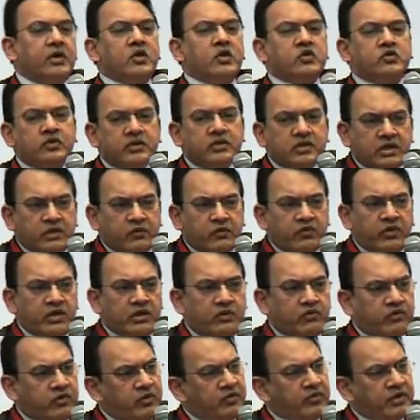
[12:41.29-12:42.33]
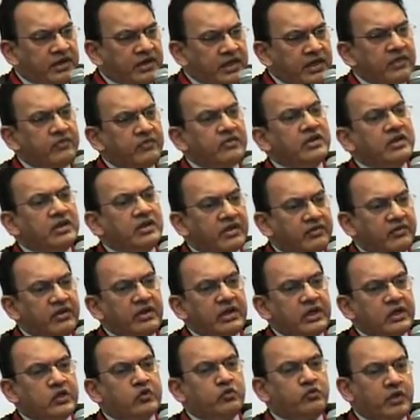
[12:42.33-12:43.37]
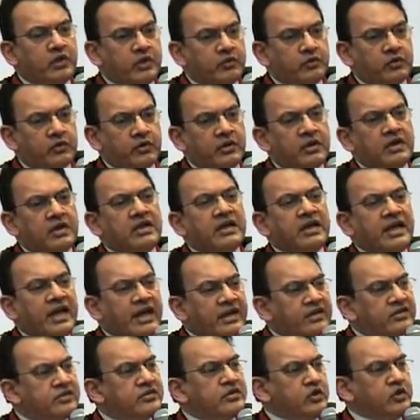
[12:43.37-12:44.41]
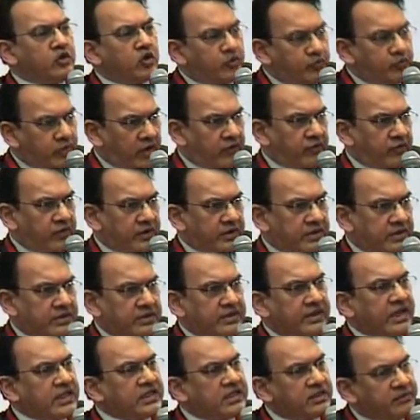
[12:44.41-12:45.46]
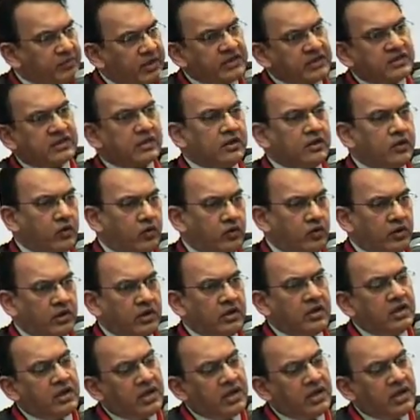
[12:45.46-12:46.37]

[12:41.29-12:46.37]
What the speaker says: So we believe in giving it to people at zero profits. That's the basic rule.